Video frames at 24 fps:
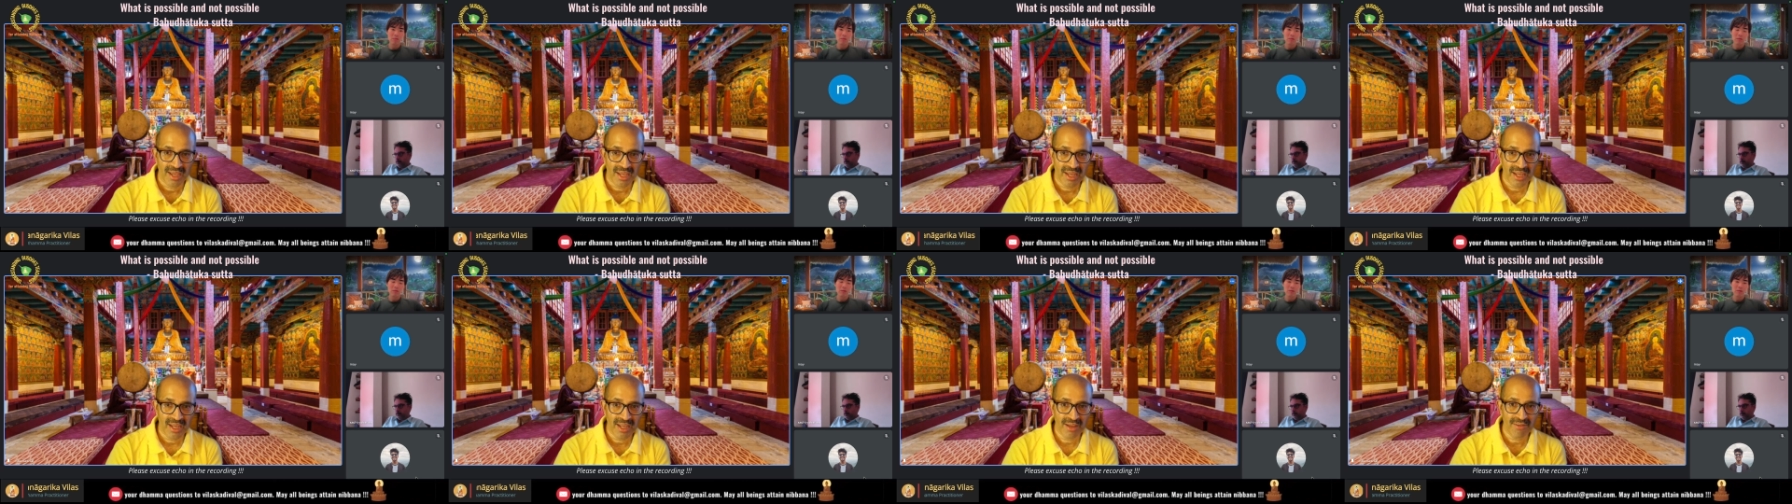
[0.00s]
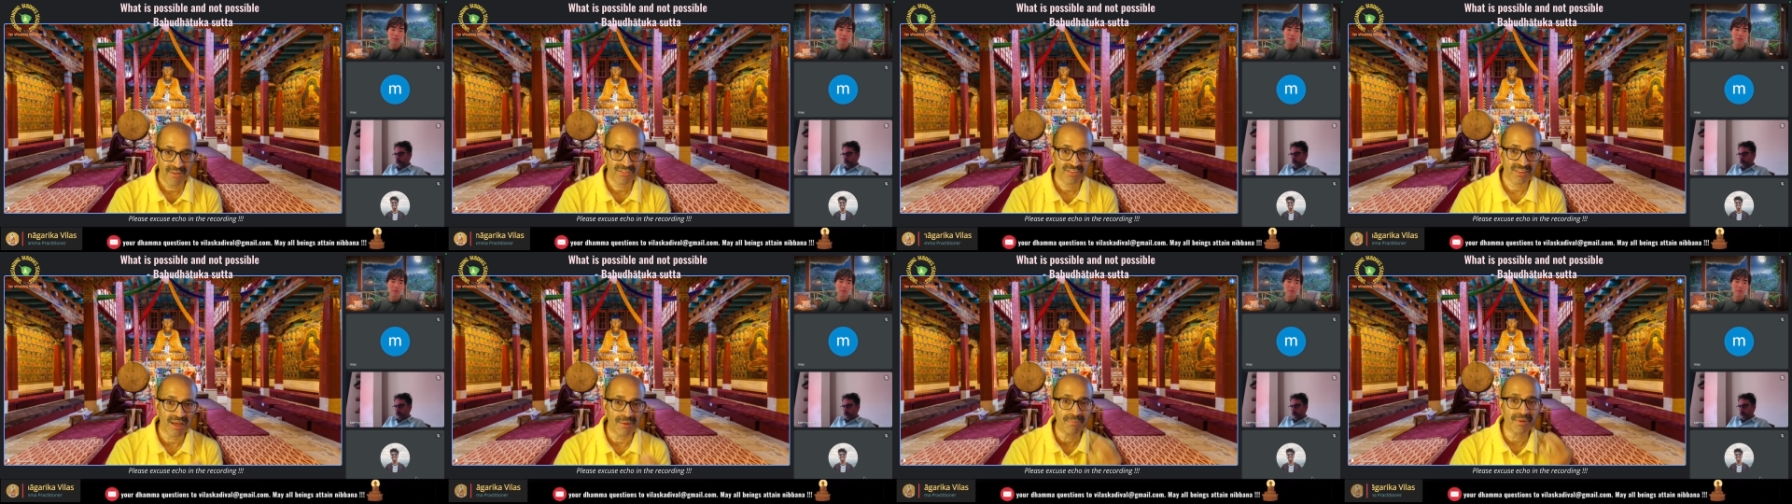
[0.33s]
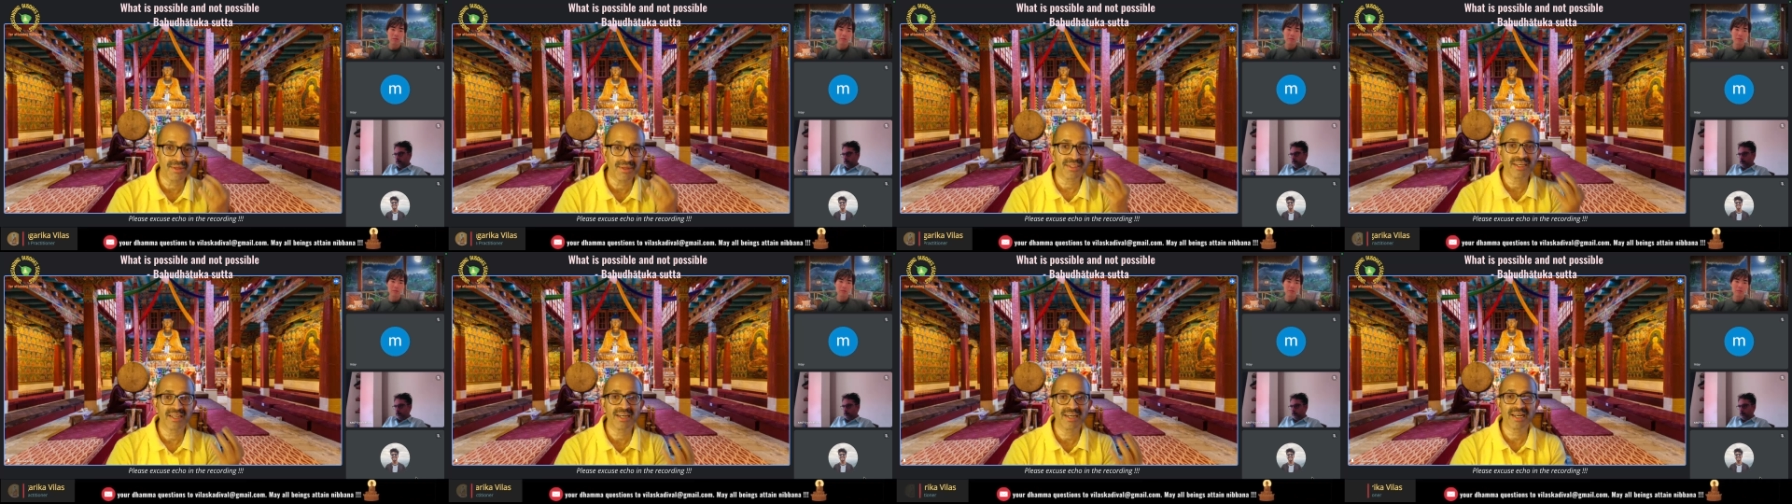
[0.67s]
If some
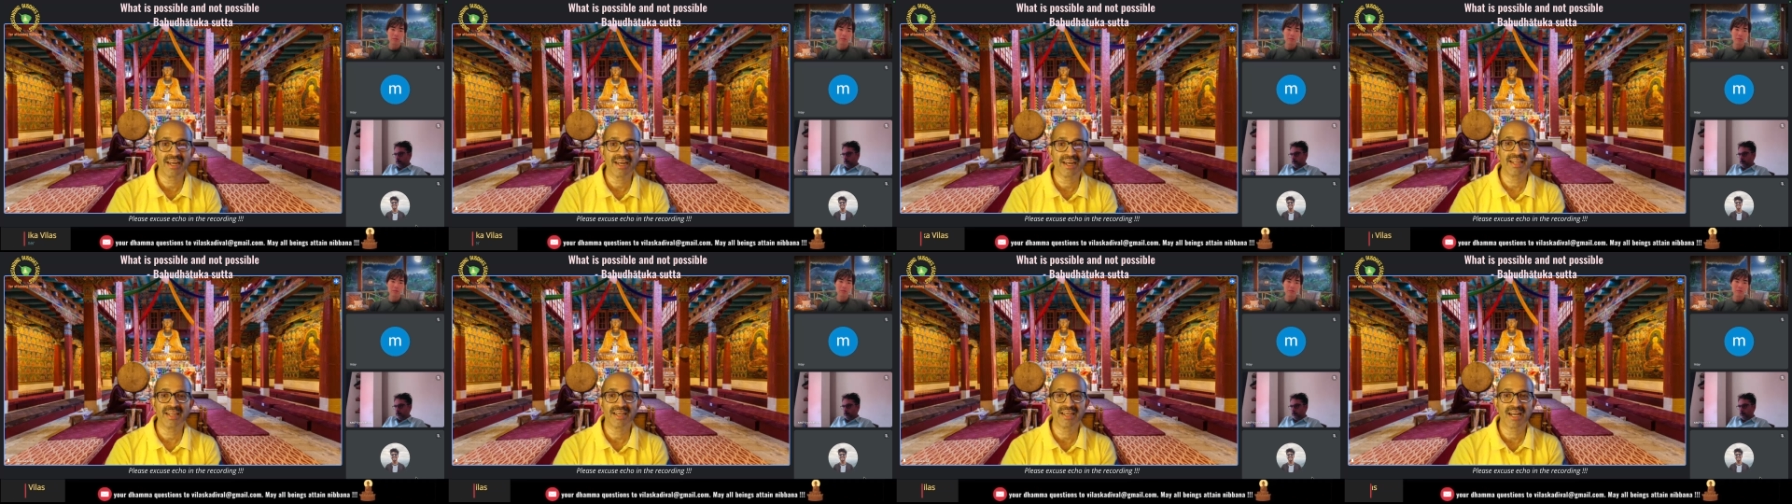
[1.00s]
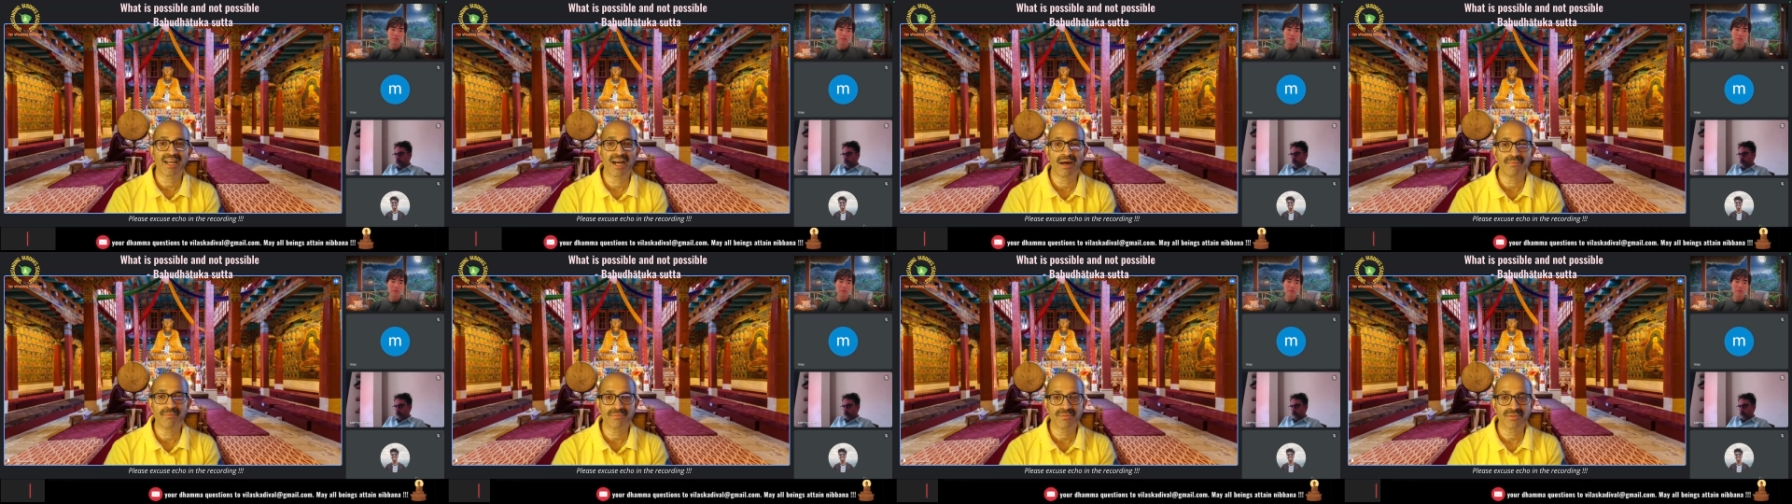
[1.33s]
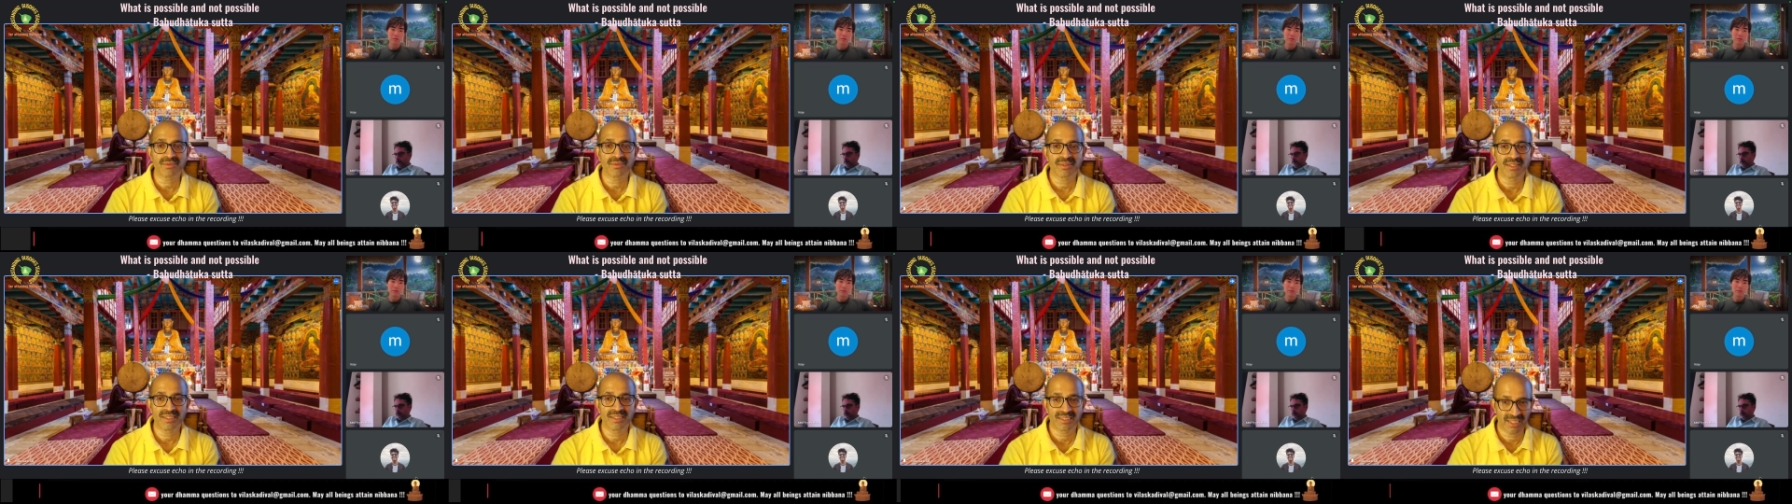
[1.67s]
other lady
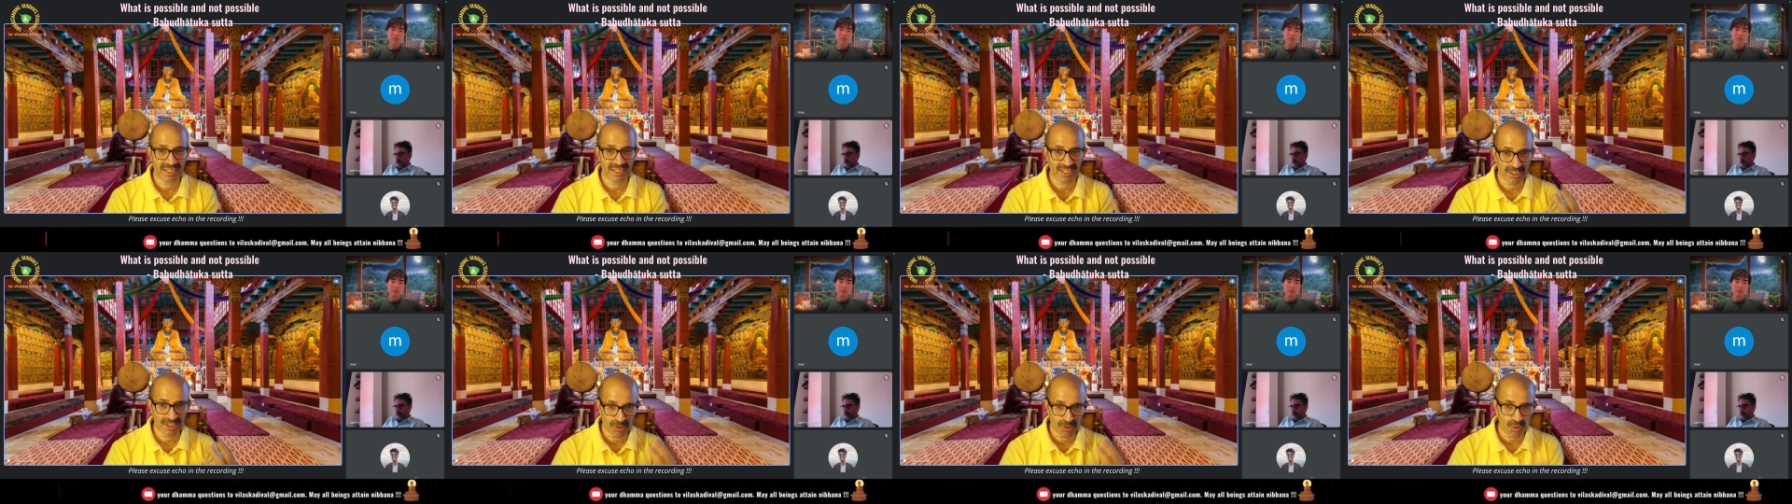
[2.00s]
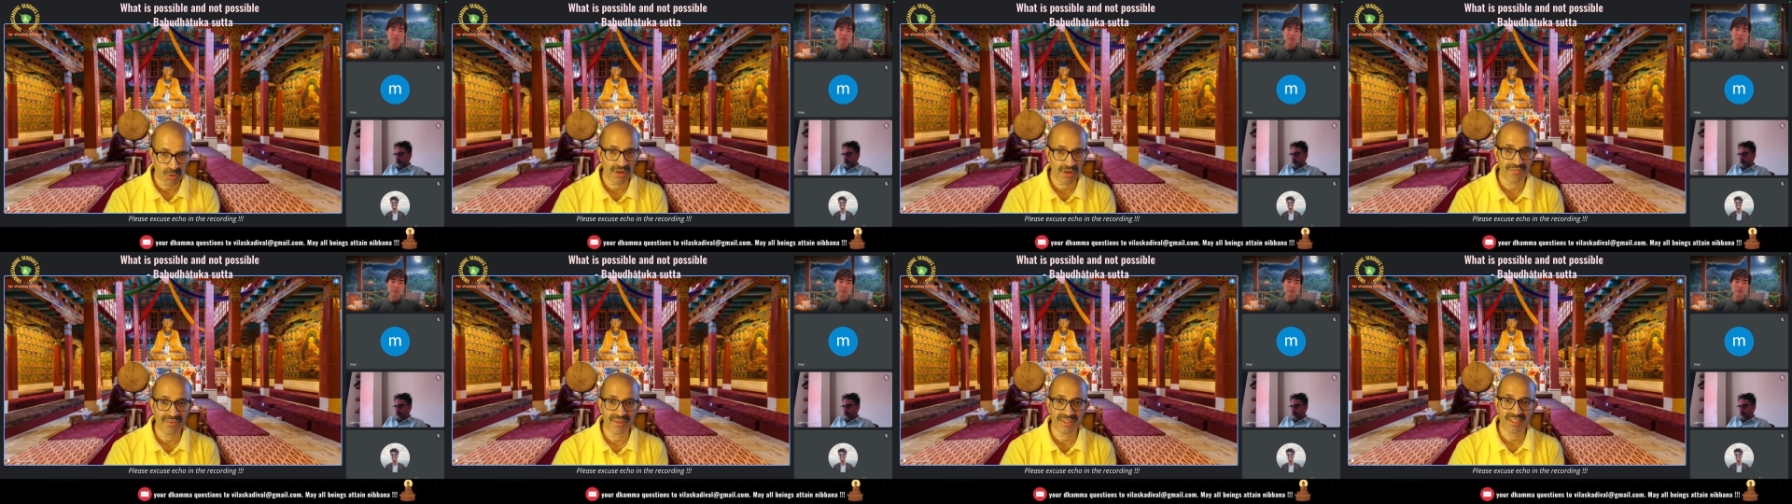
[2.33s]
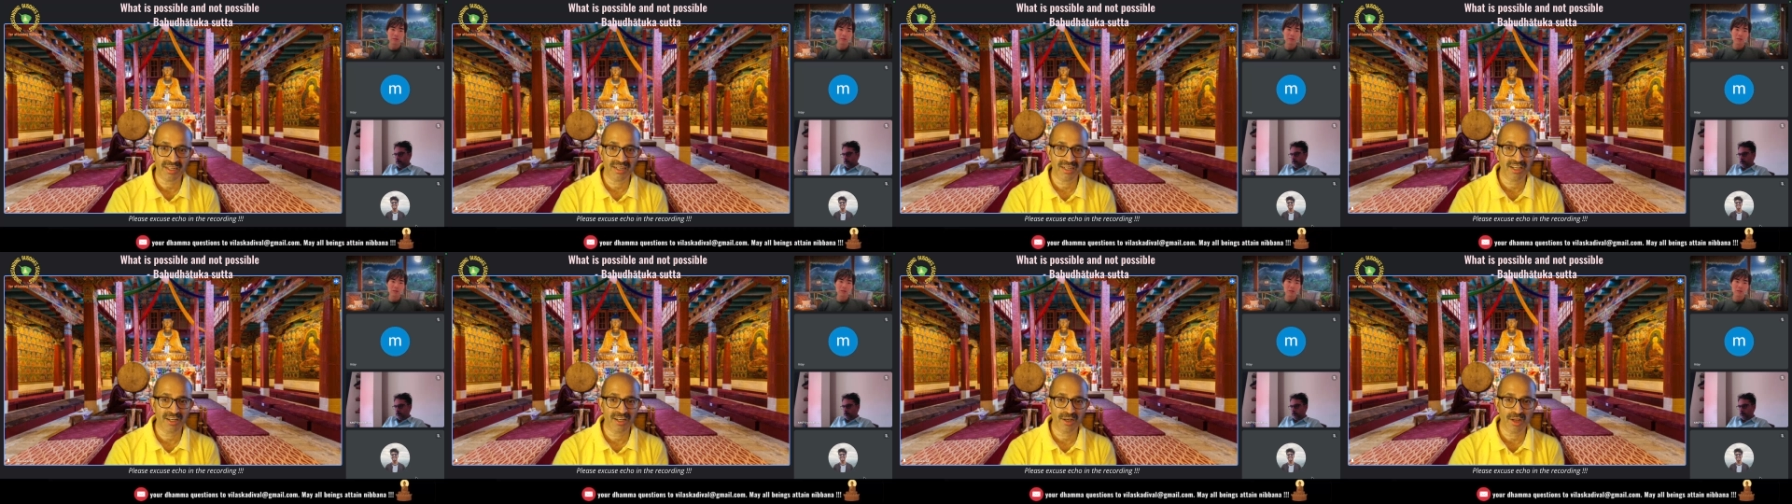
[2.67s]
comes, is there a Dukkha
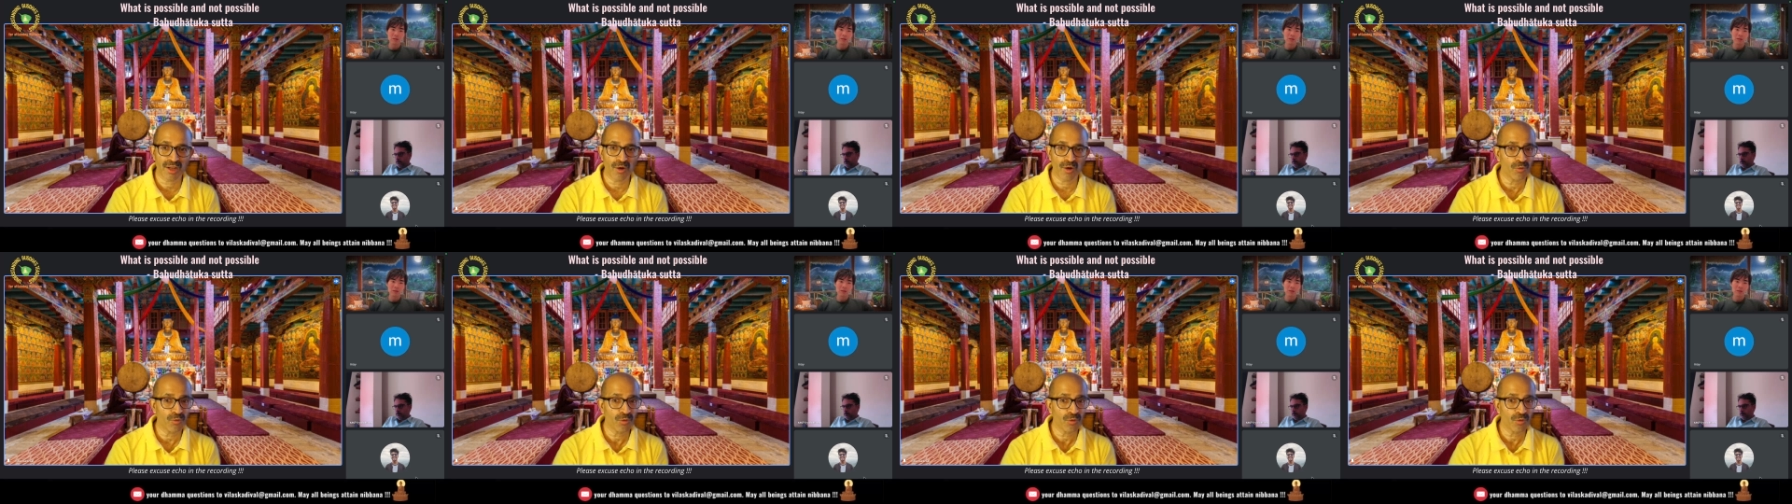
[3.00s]
Vedana now?